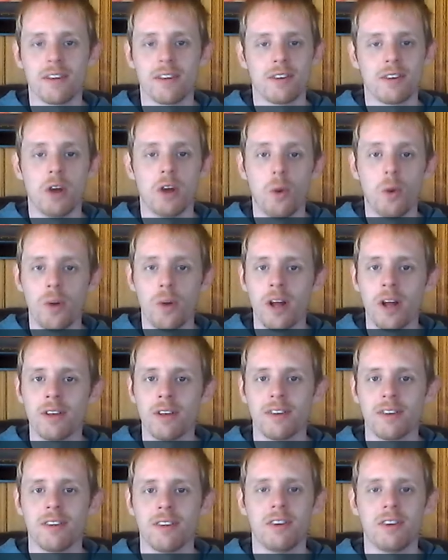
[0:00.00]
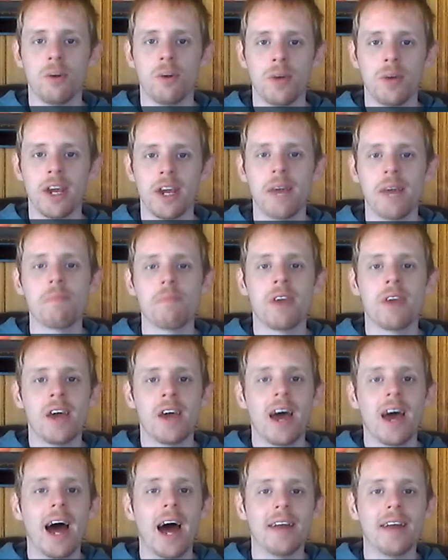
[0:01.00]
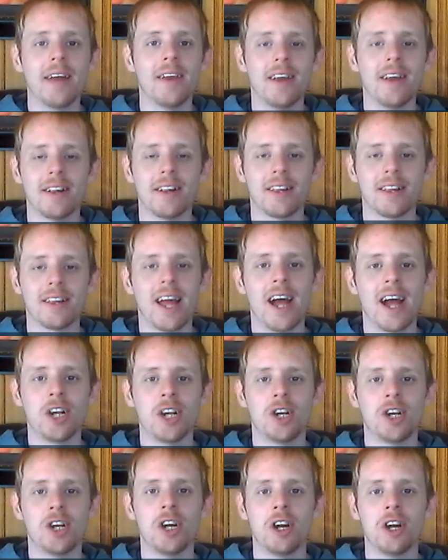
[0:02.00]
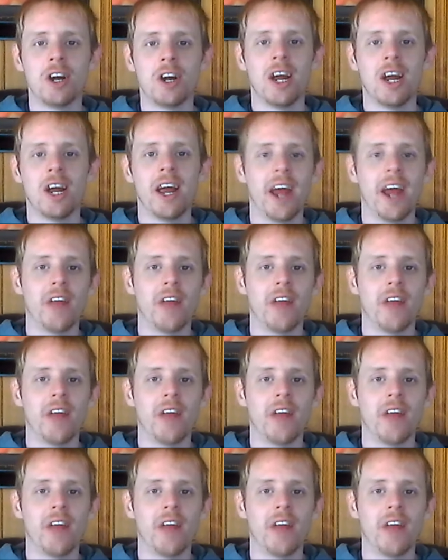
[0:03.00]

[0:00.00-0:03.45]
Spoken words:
No one else is doing it. I did it last year,